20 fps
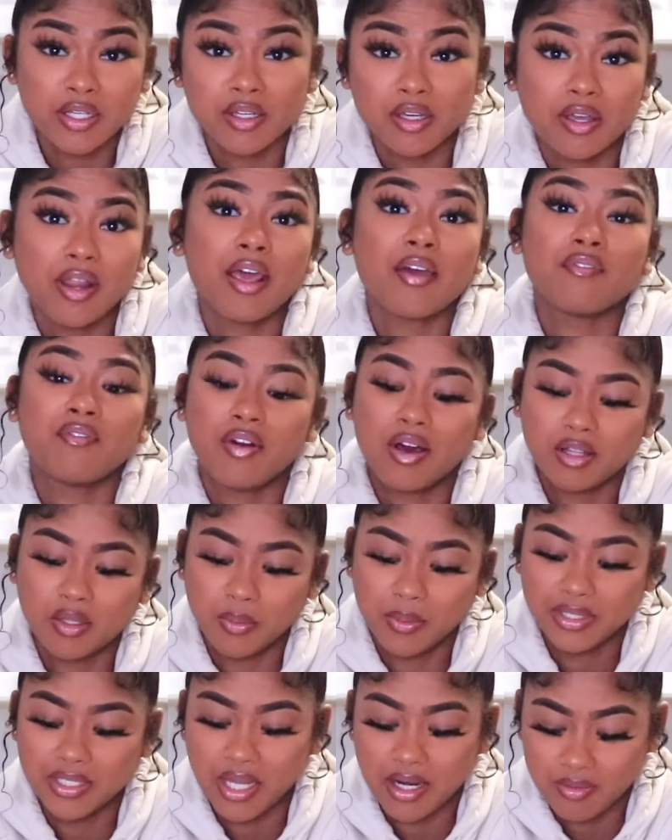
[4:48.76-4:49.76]
good at
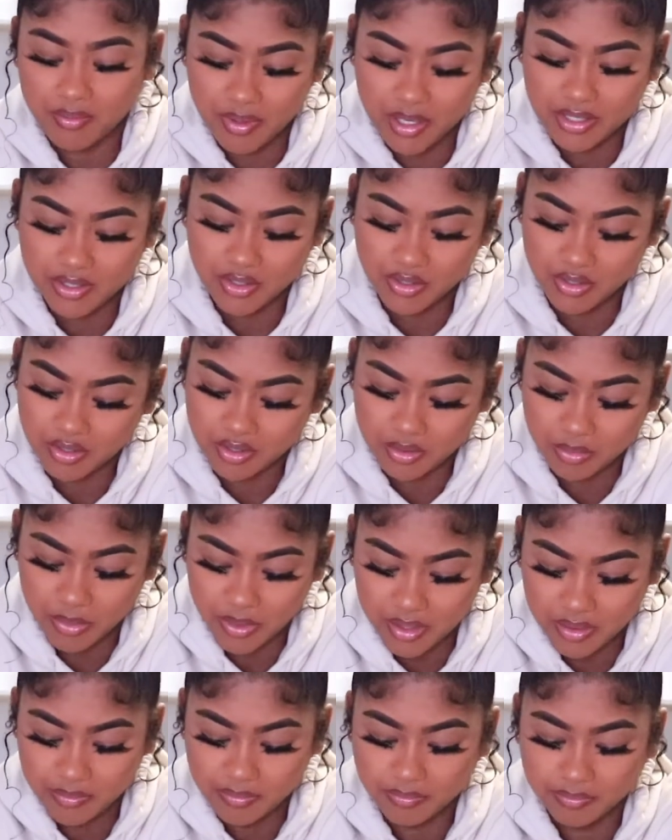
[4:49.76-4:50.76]
following directions,
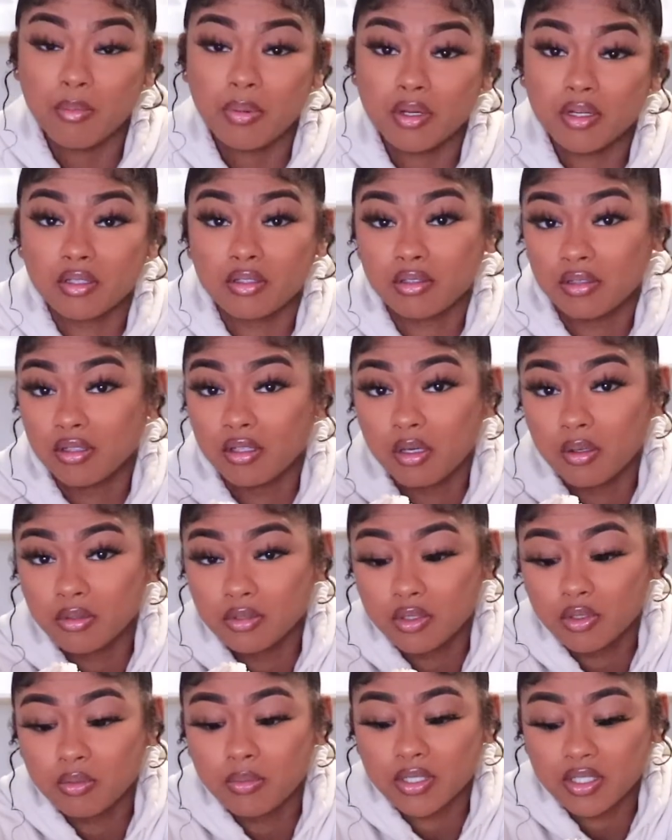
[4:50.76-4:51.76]
but they put a little
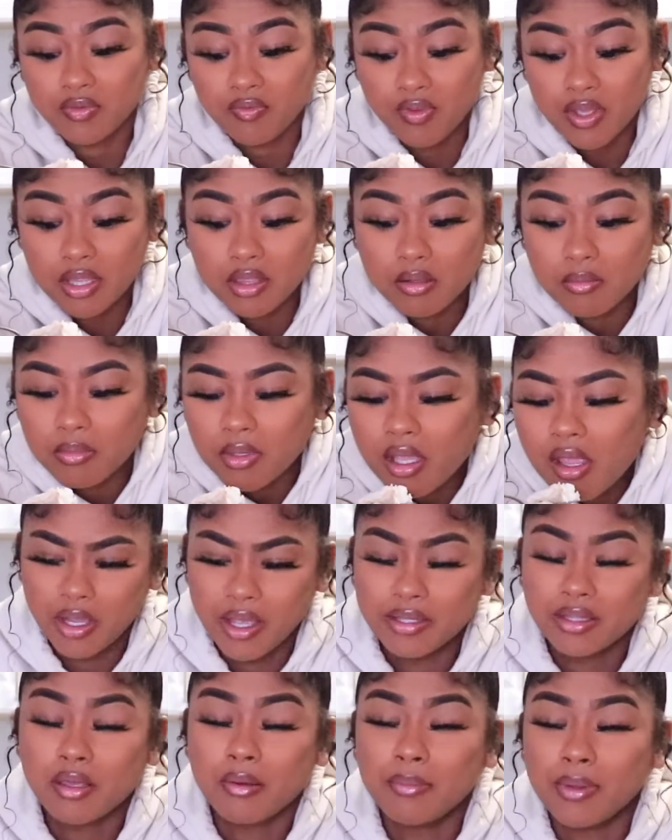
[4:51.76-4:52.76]
too much faith in me.
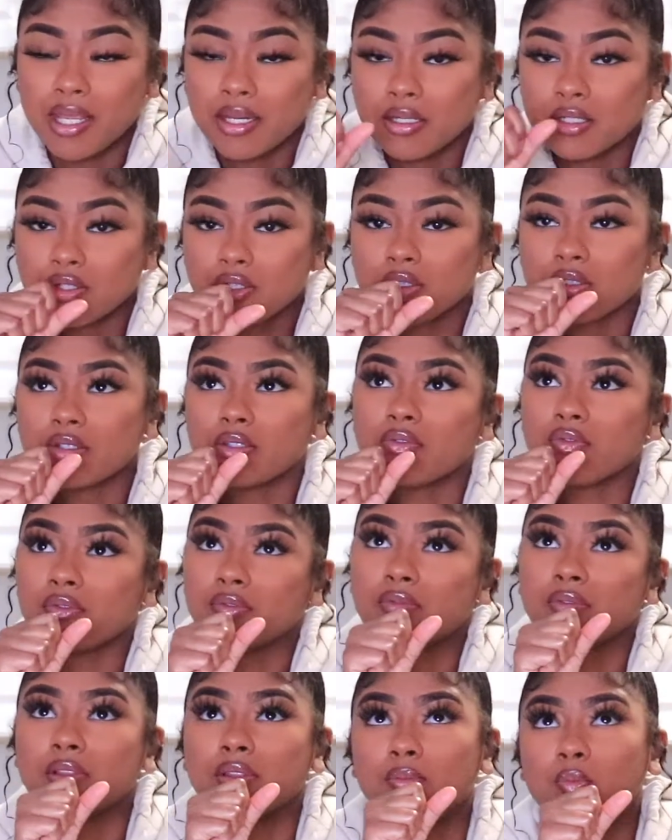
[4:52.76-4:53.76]
And the managers,
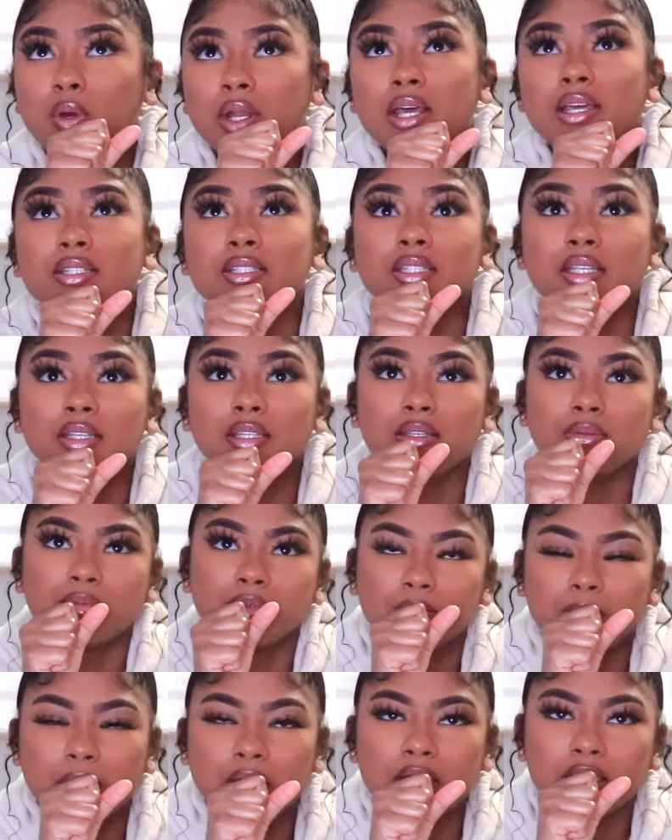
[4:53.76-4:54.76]
when I say
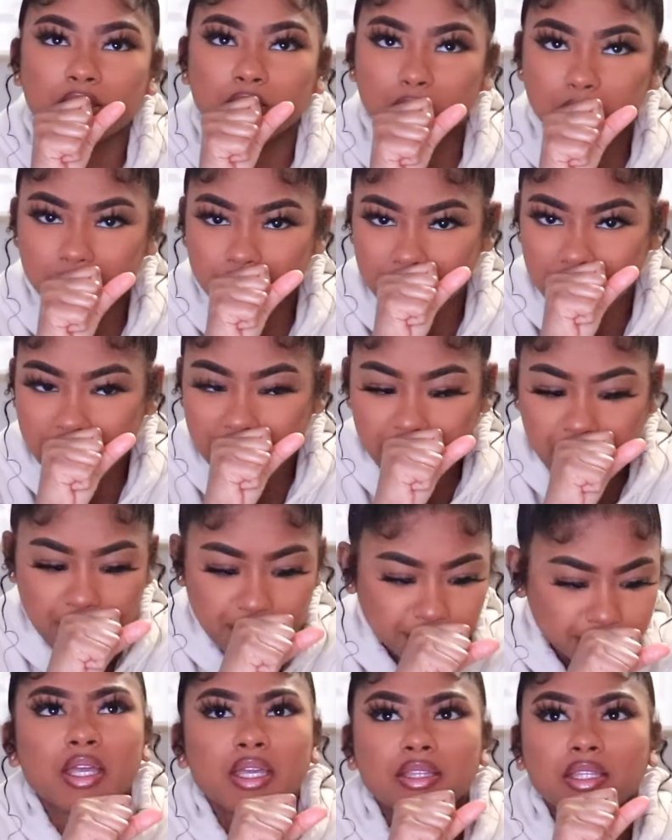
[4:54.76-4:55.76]
this place was
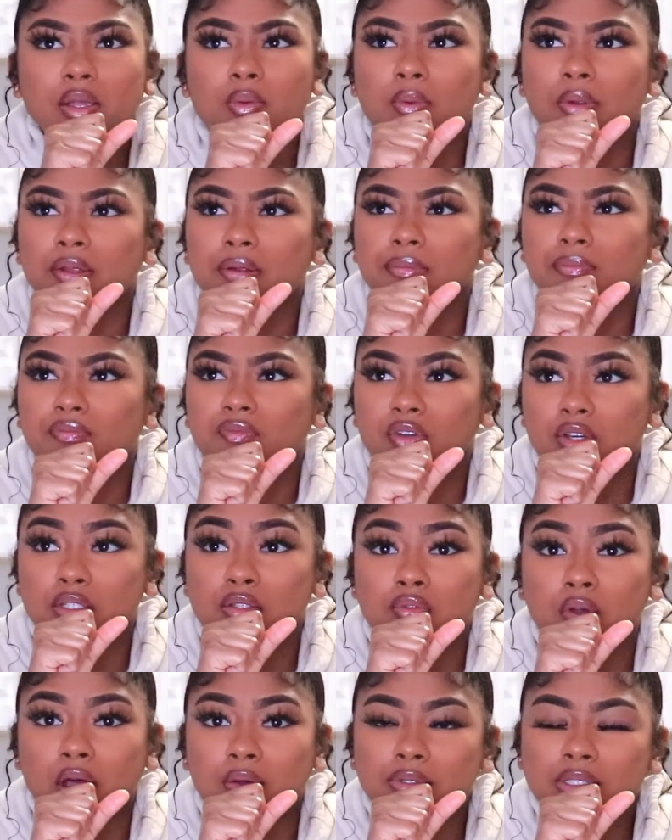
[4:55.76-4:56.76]
ghetto, like, they were,
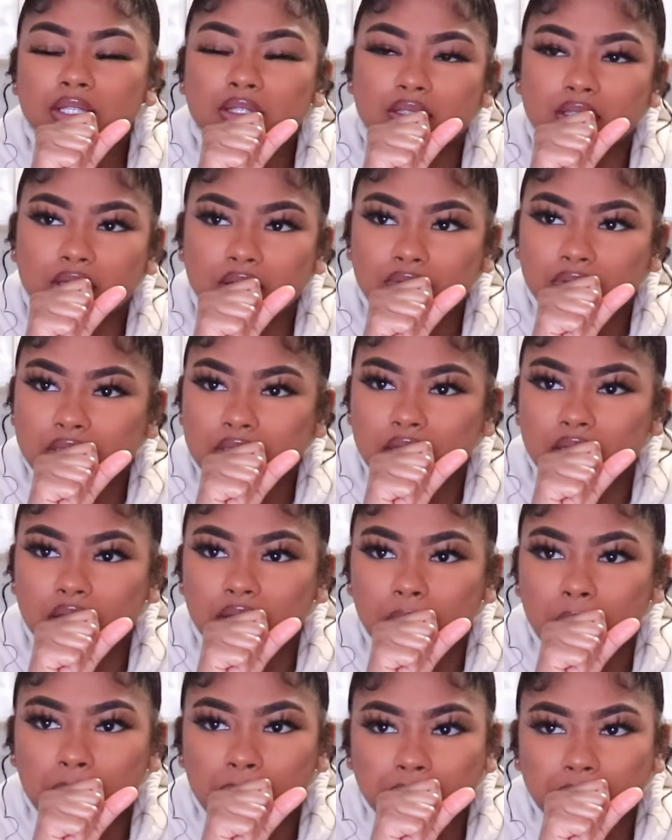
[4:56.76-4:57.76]
first of all, I was like
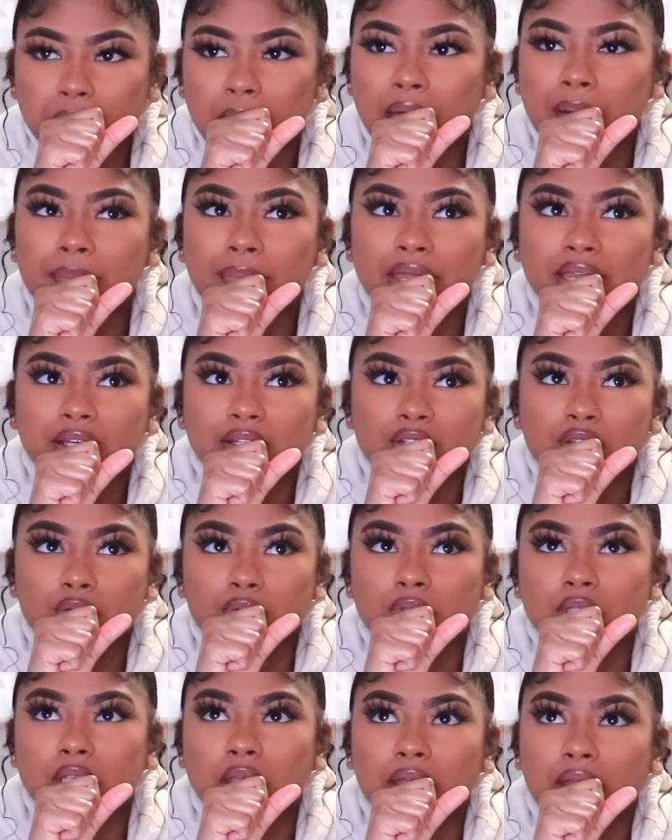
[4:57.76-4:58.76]
17. My manager
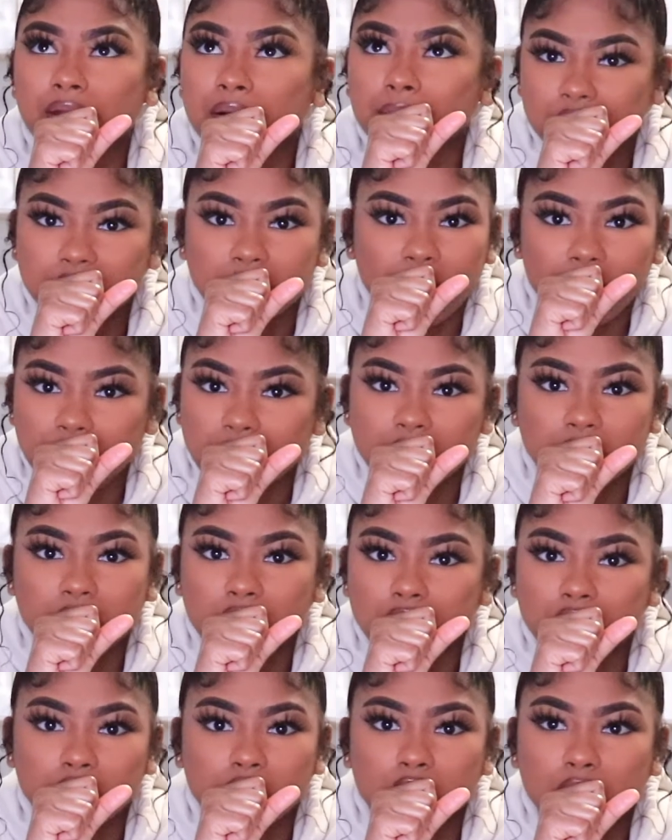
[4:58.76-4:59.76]
was like
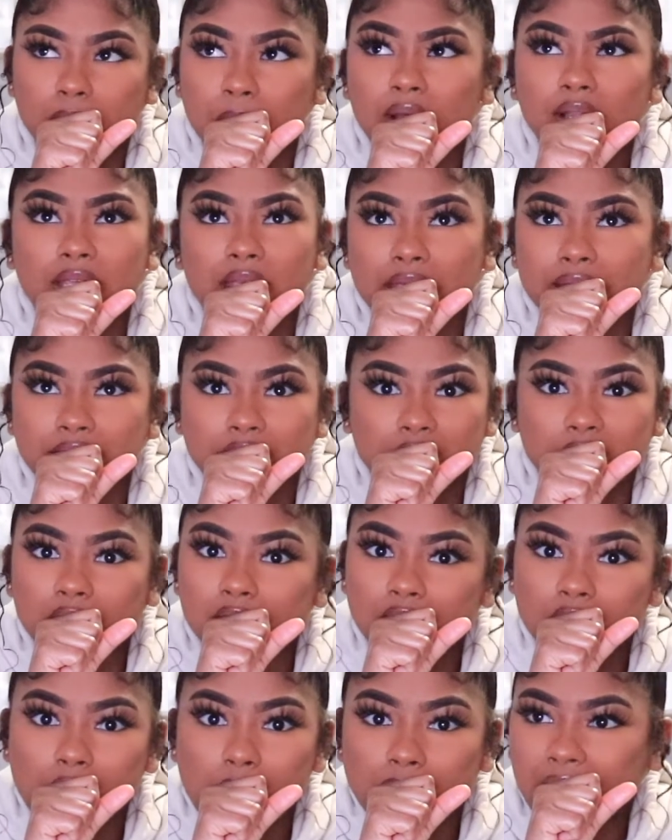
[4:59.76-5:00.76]
17 too, probably
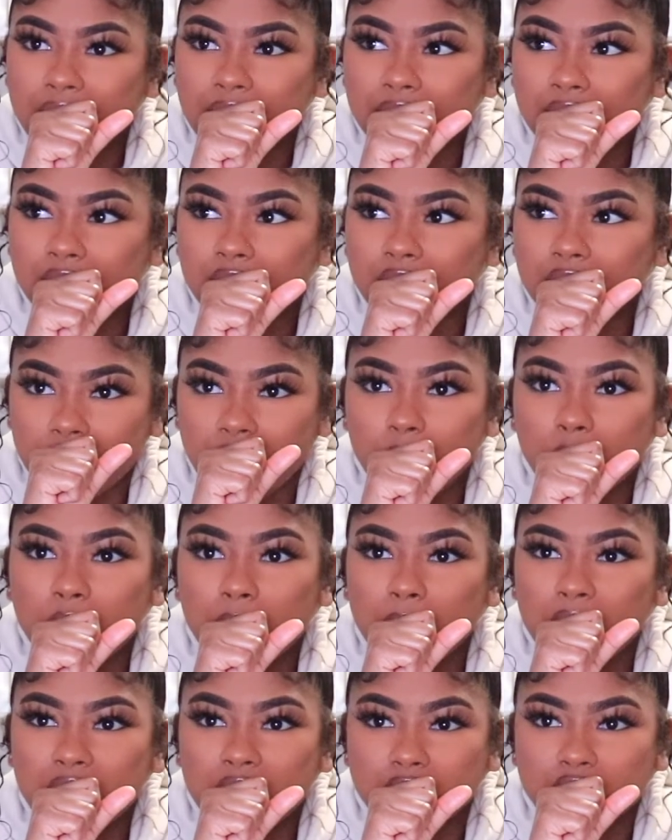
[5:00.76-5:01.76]
18. And they
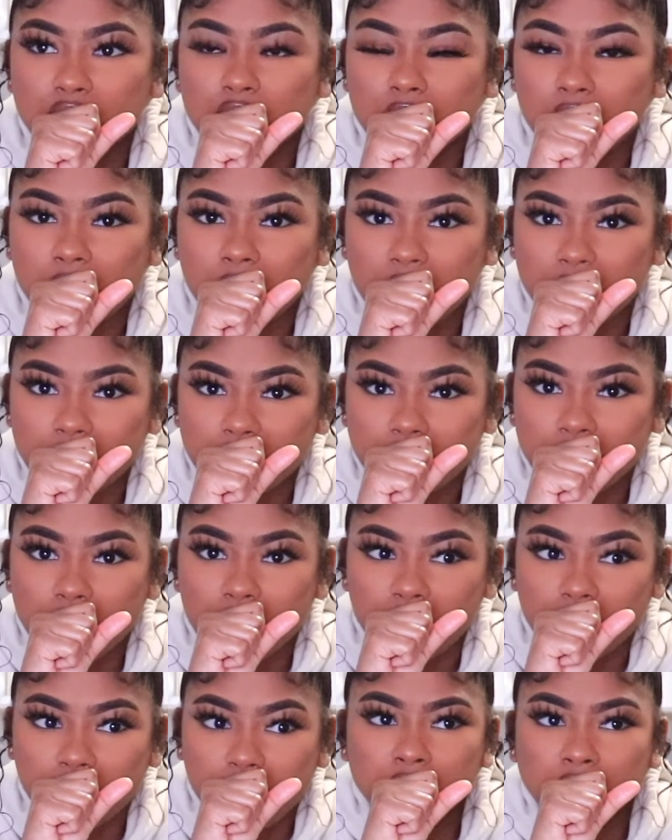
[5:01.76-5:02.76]
would make us do the night
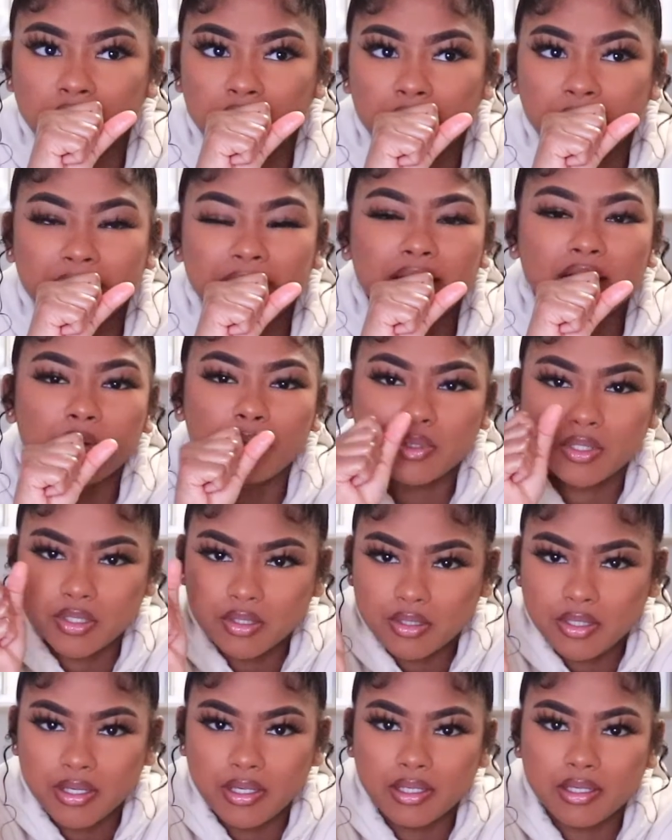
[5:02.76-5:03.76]
shift. So, and I know what you're
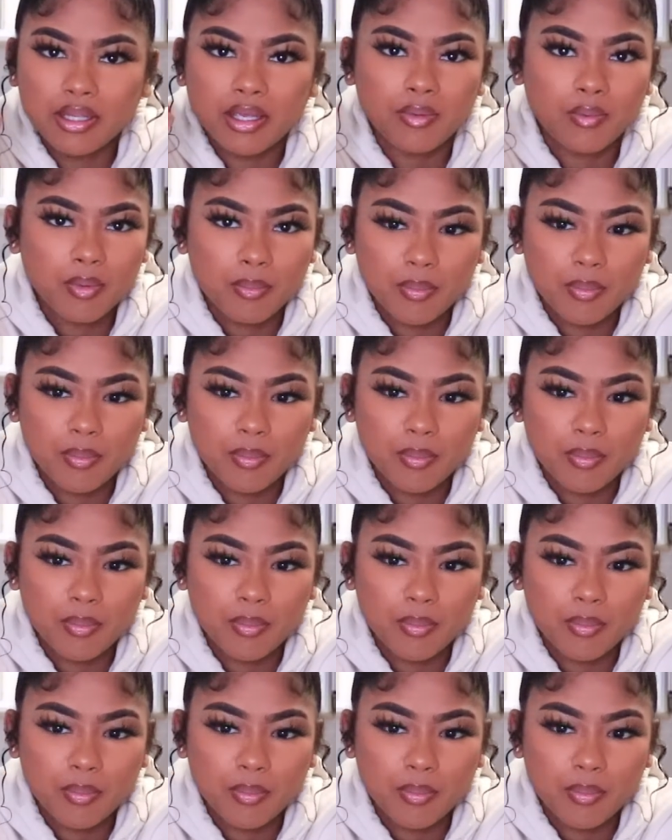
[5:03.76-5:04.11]
saying, like, we're